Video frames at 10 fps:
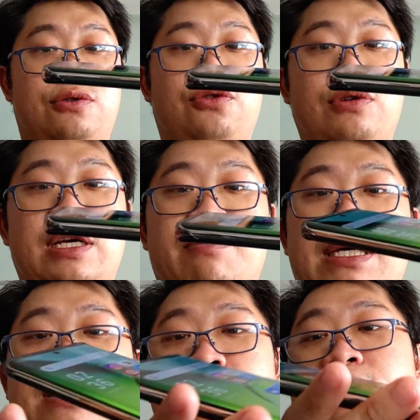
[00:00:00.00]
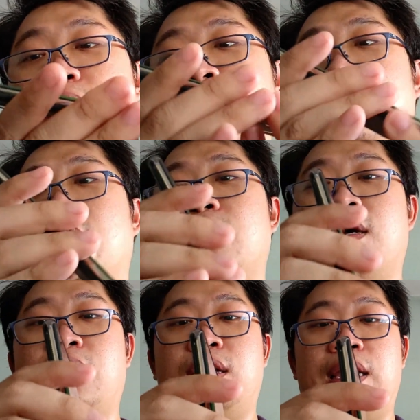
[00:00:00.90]
Truly amazing.
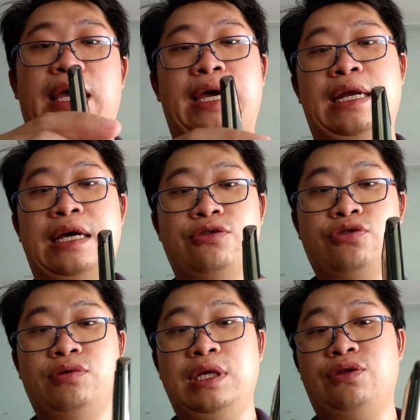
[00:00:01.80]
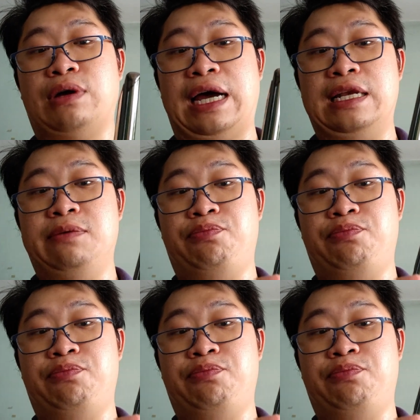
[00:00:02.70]
And I also need to highly